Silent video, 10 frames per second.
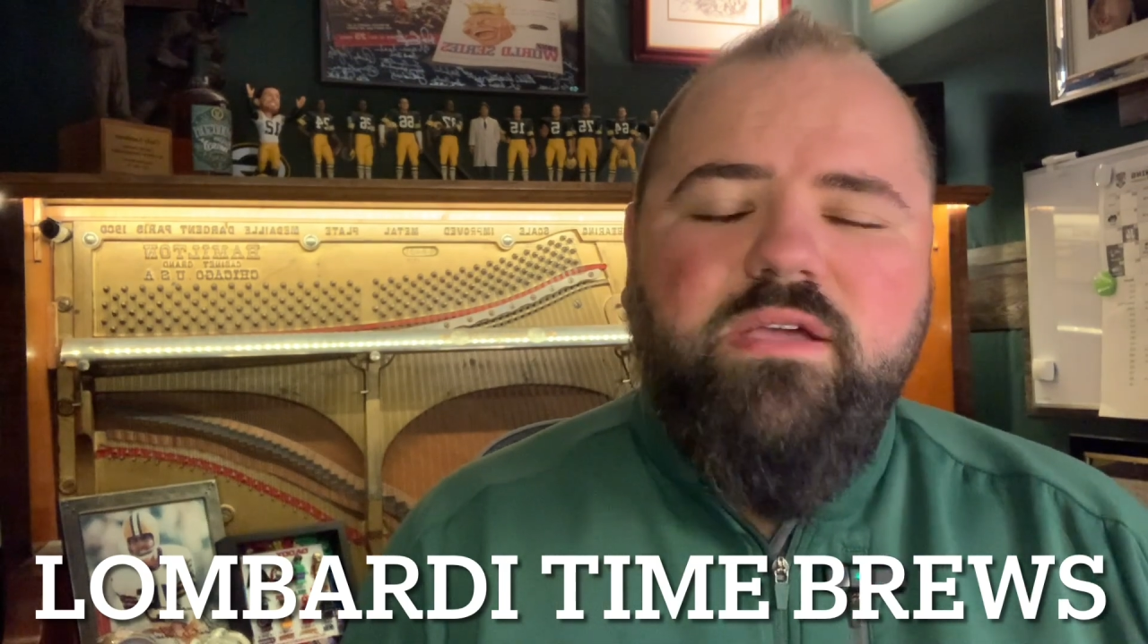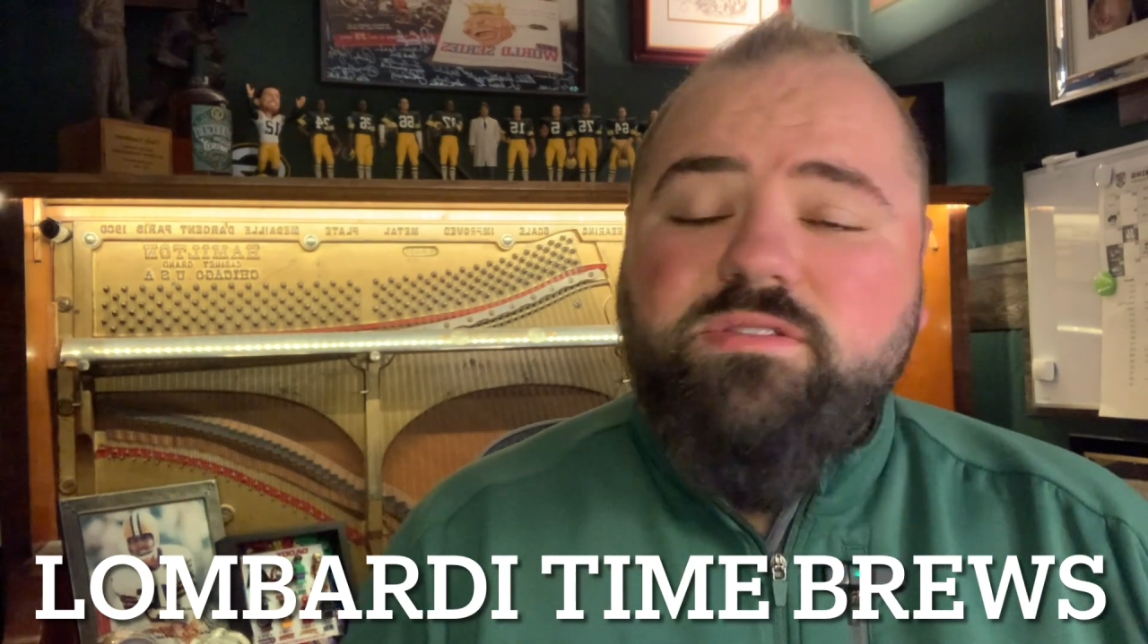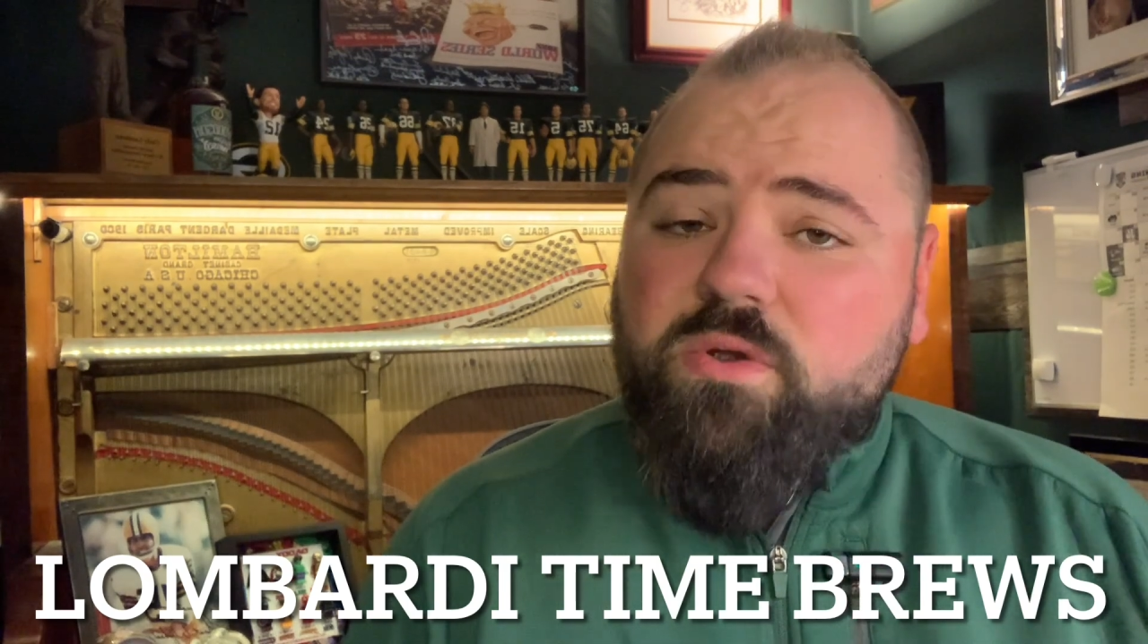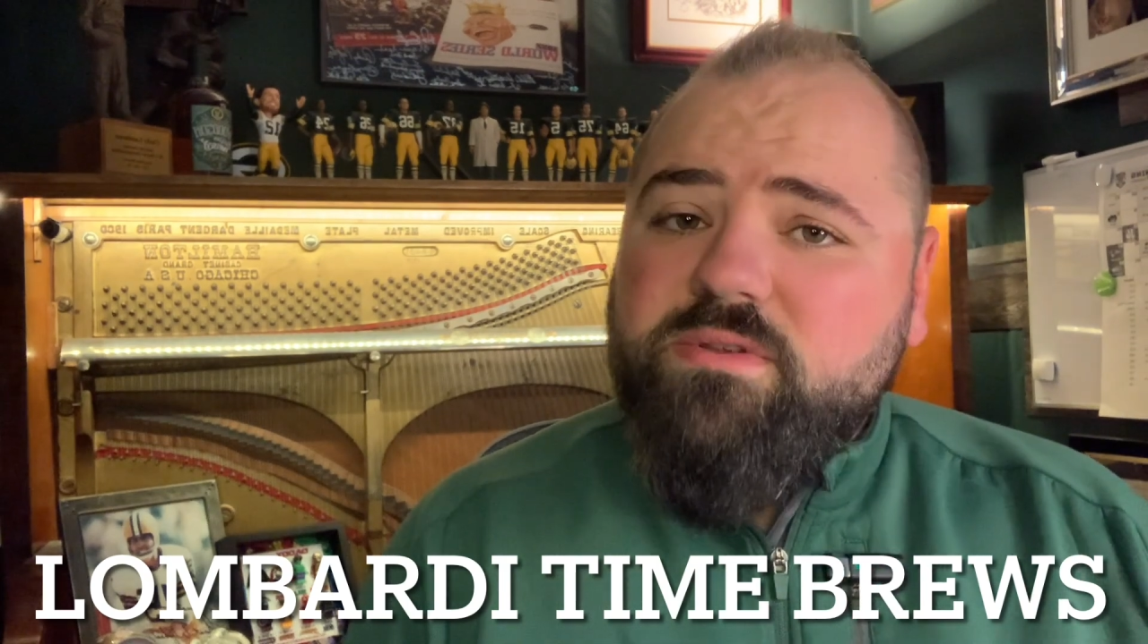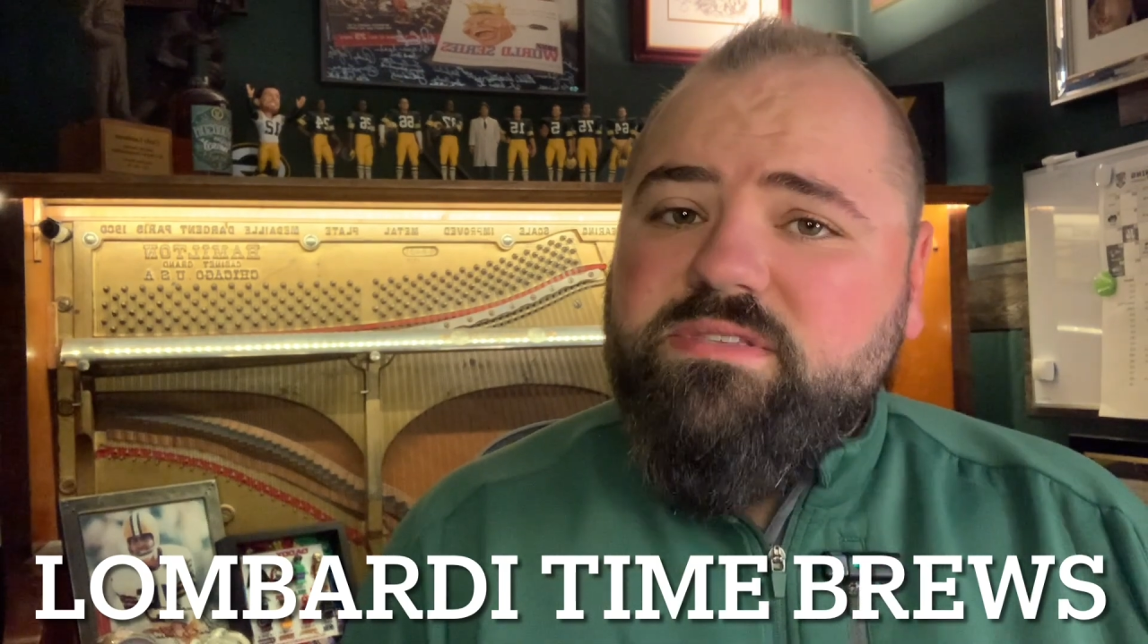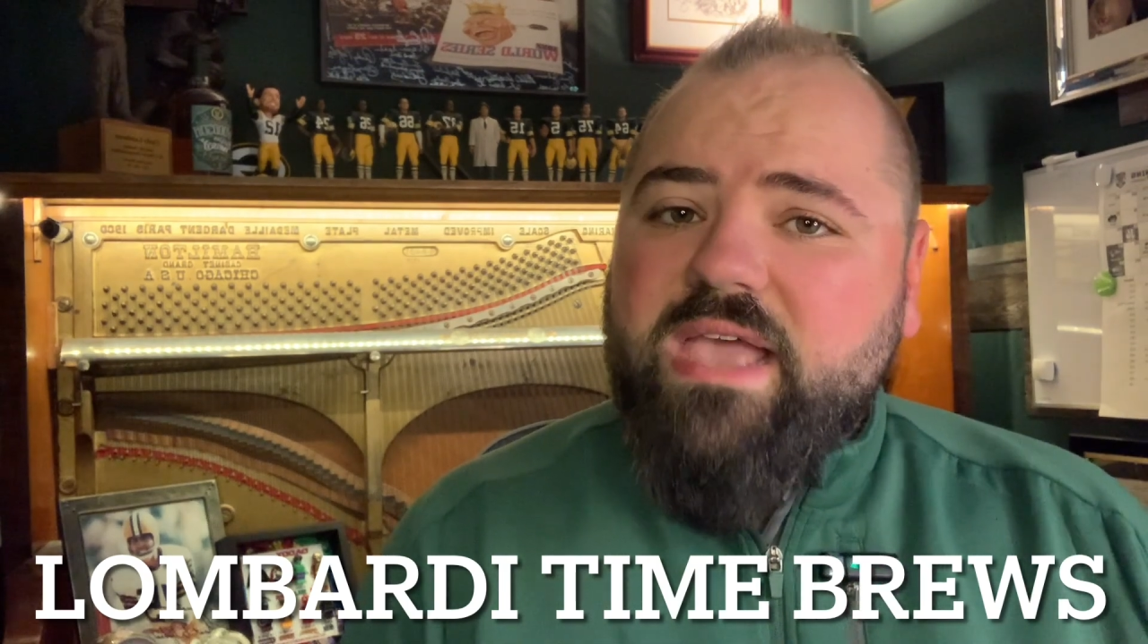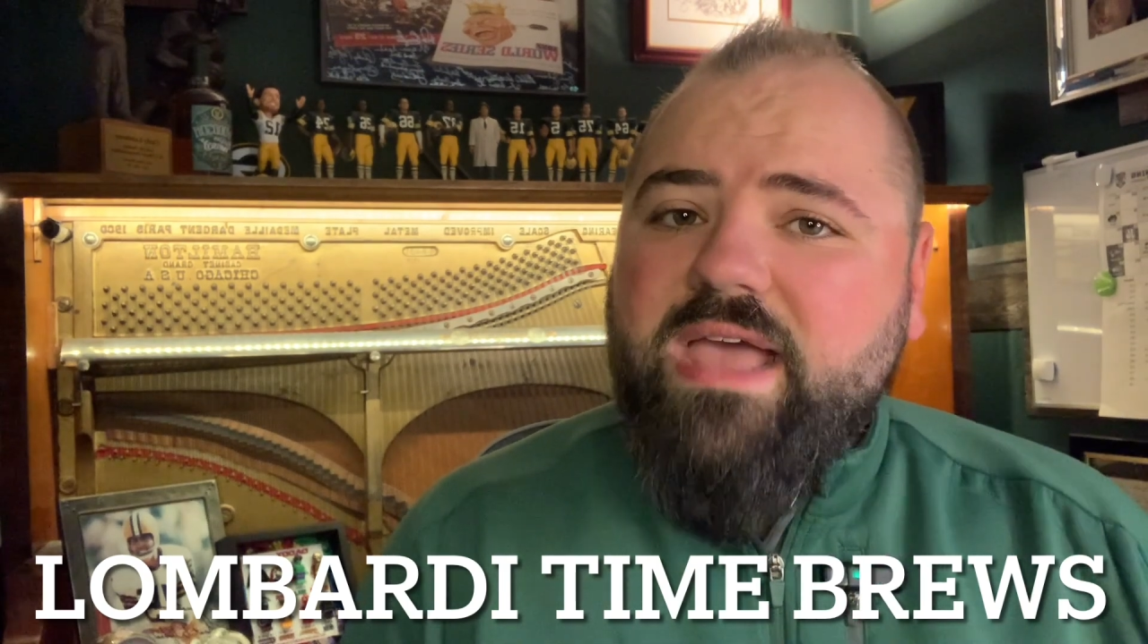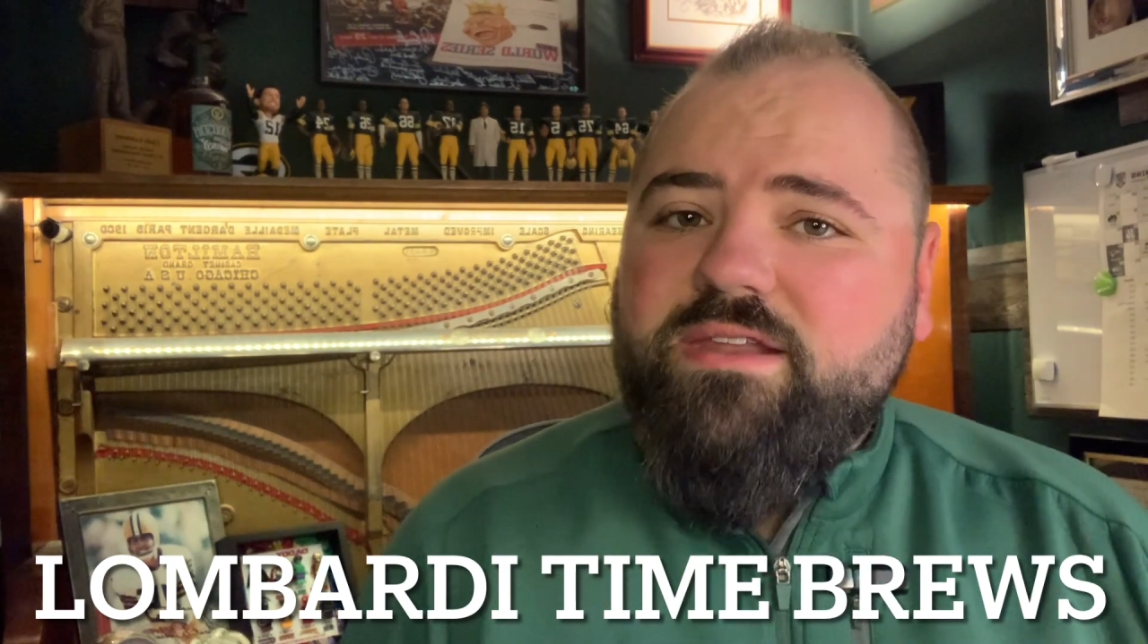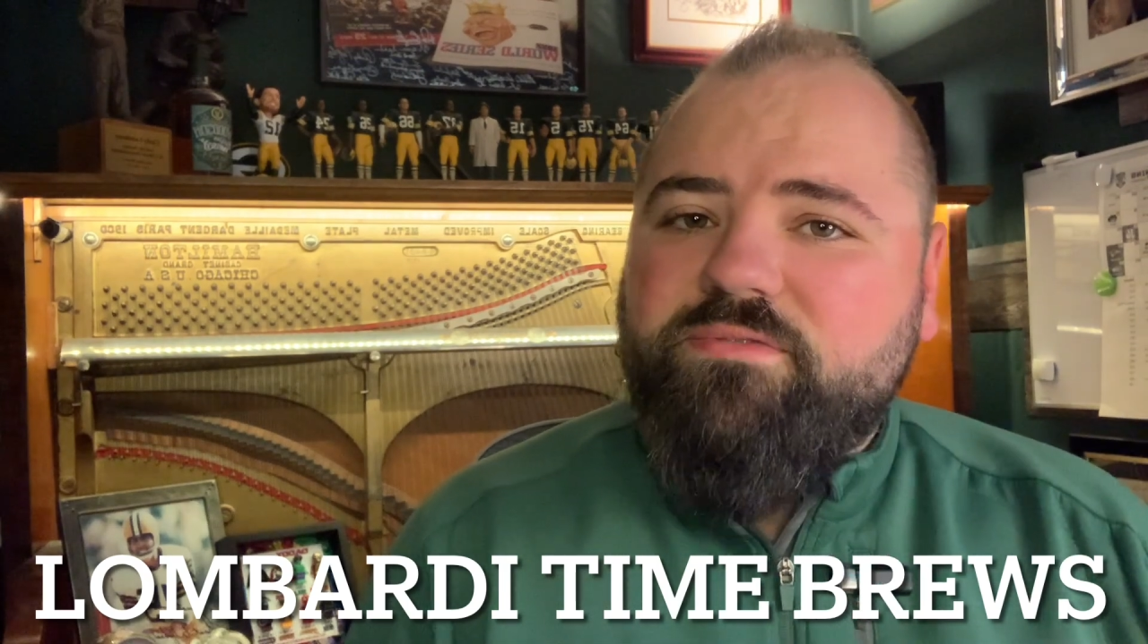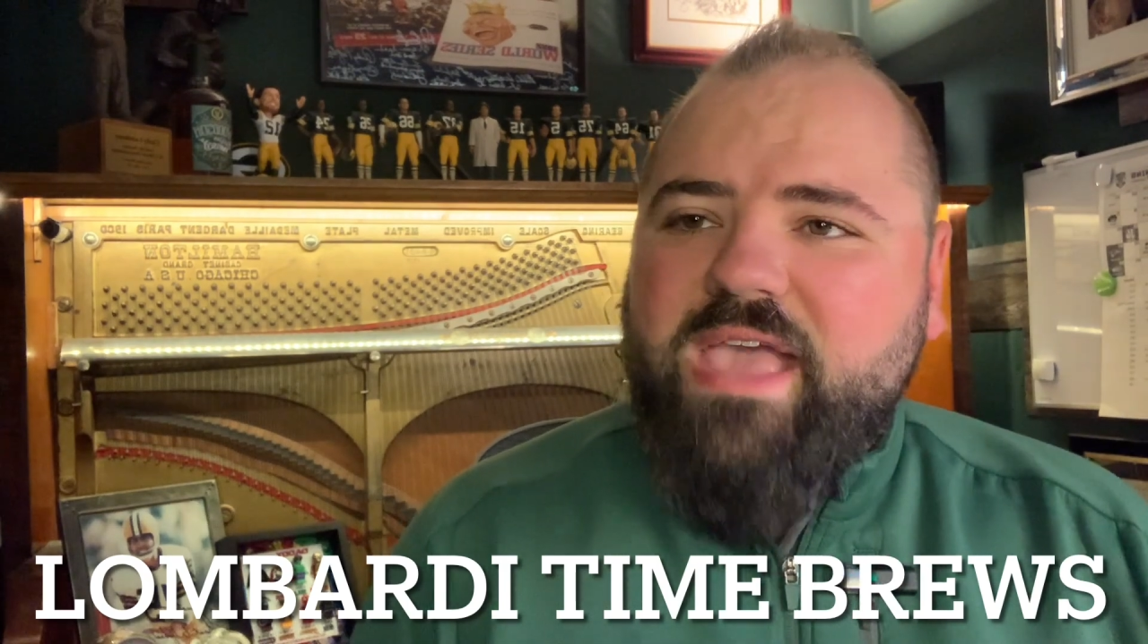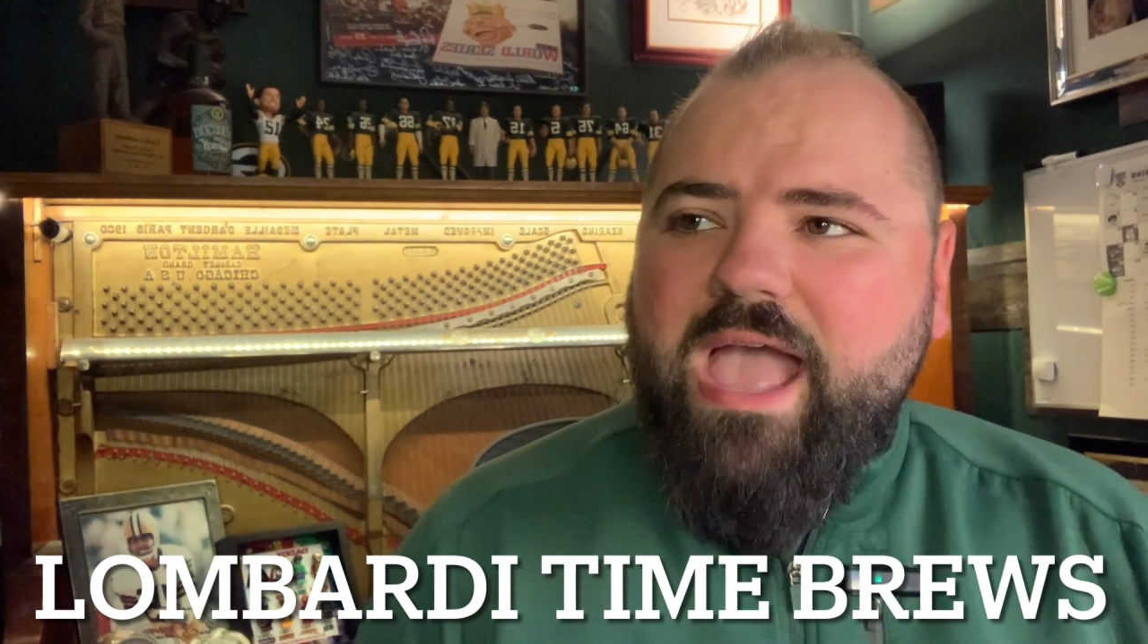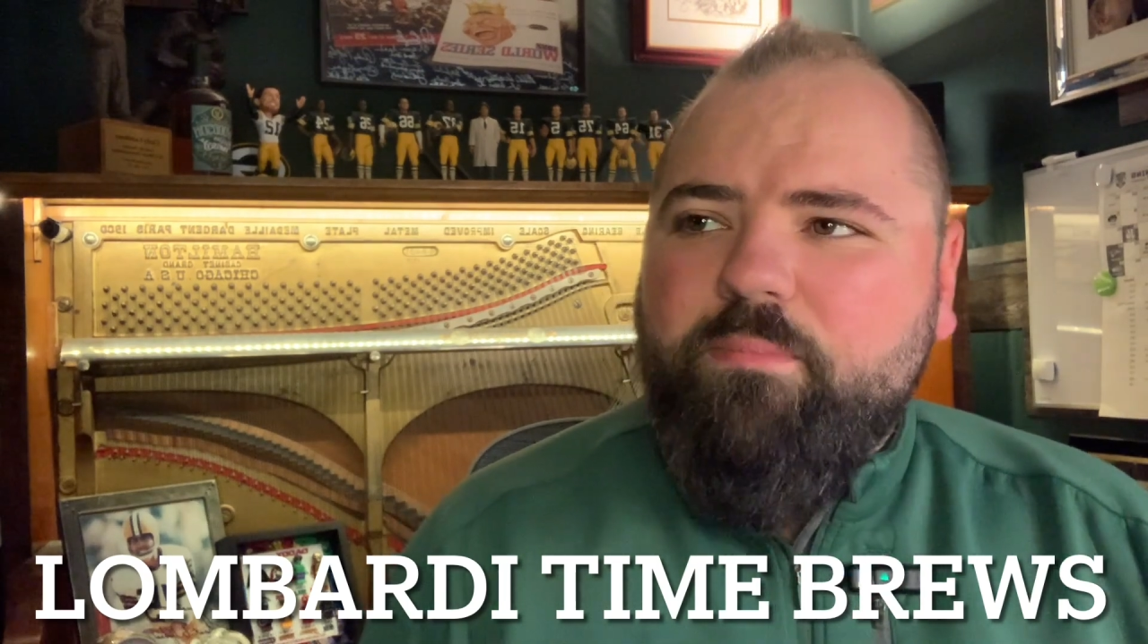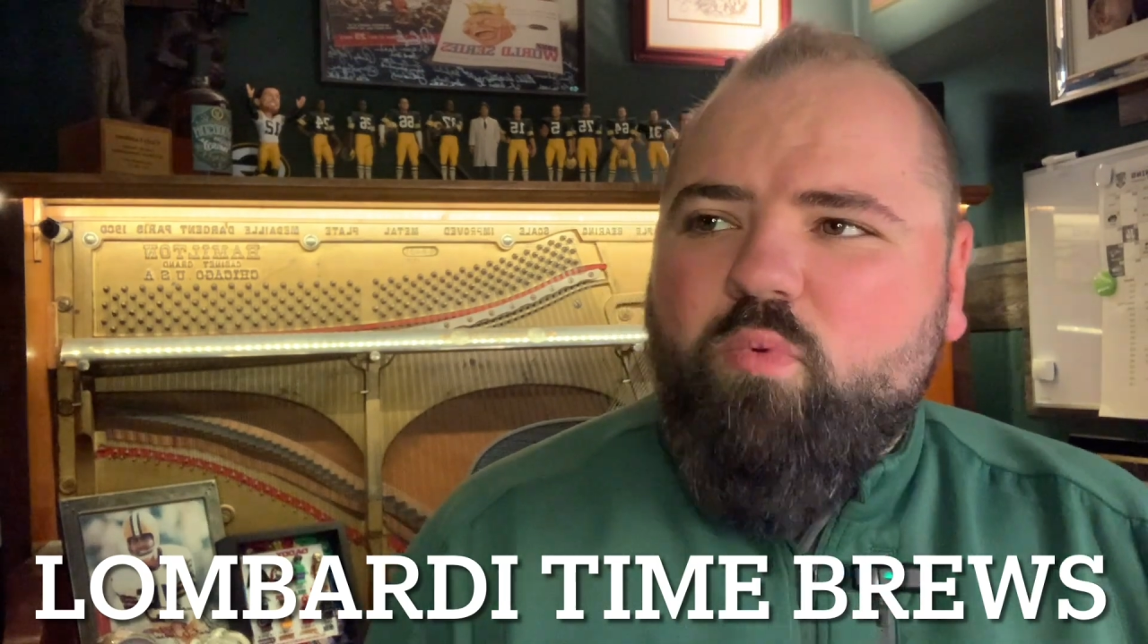towards the end of camp,